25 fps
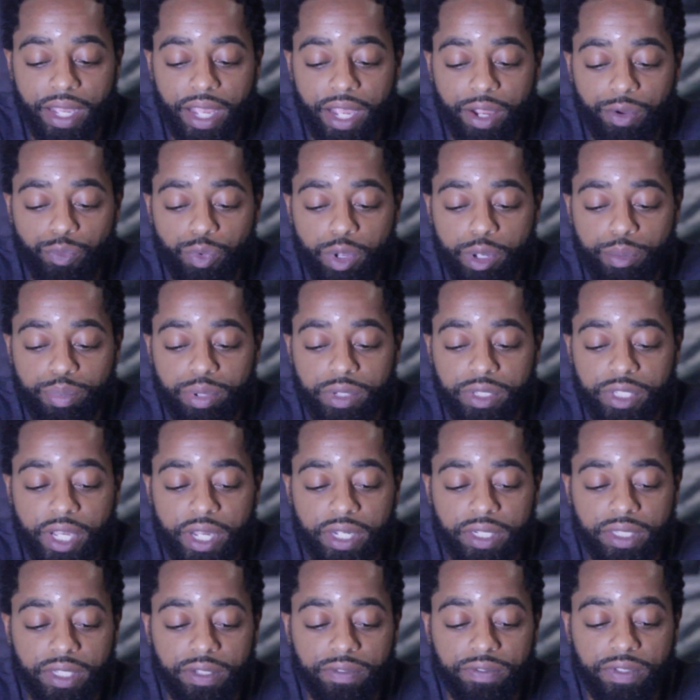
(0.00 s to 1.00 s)
and
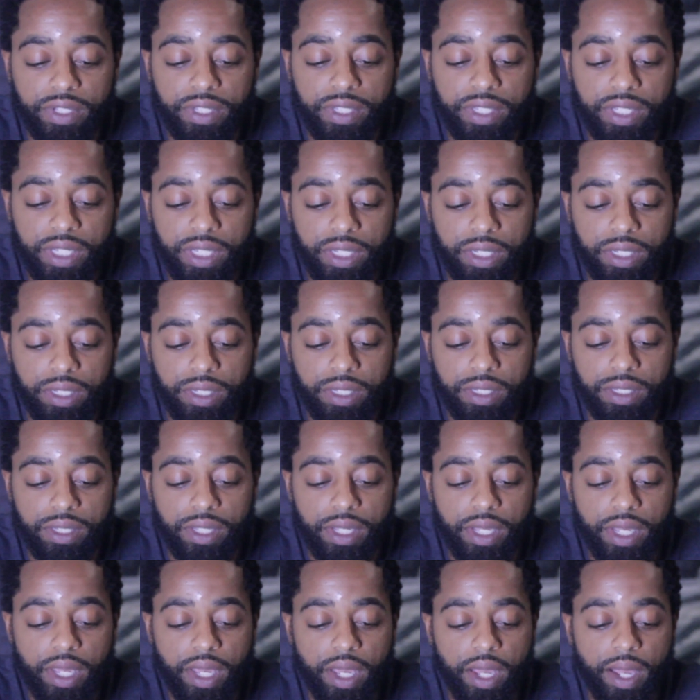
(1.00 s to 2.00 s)
reproductive disease.